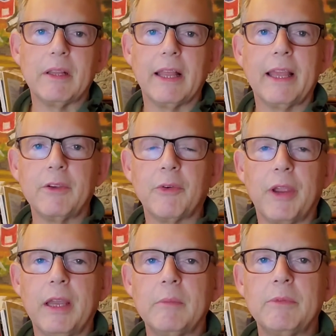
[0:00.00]
leg
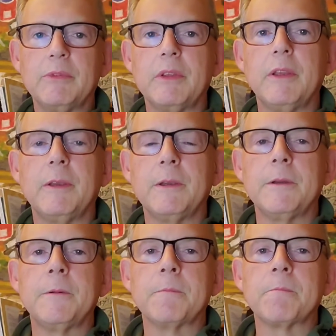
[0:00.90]
cramps.
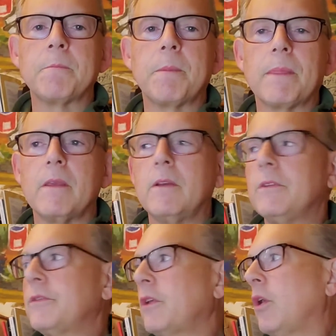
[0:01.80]

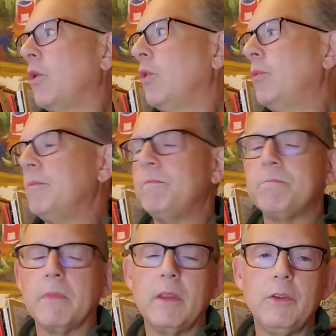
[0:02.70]
So
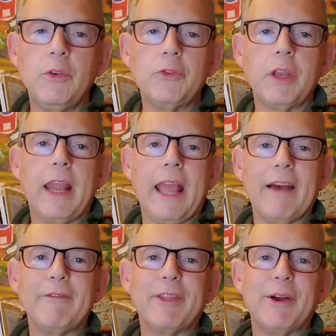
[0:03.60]
you should
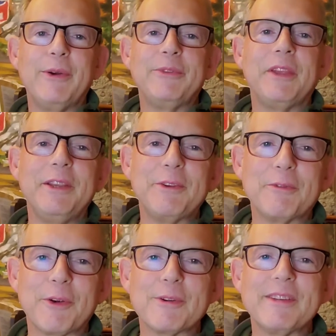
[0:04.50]
have those in your
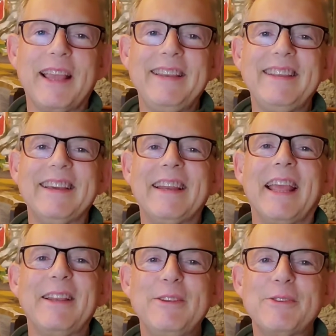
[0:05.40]
first aid kit,
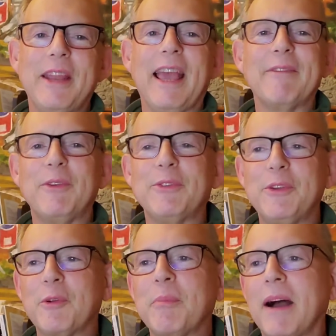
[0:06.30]
and you should have those
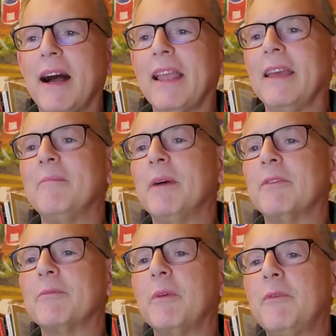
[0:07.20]
in your pocket.
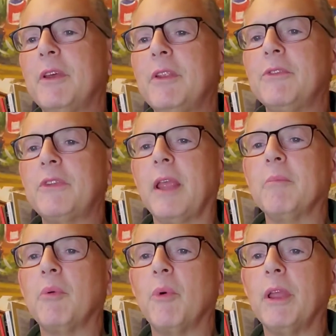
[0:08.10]
But from a fitness
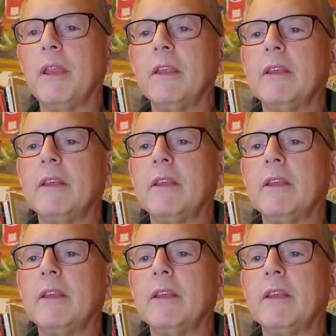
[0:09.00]
standpoint,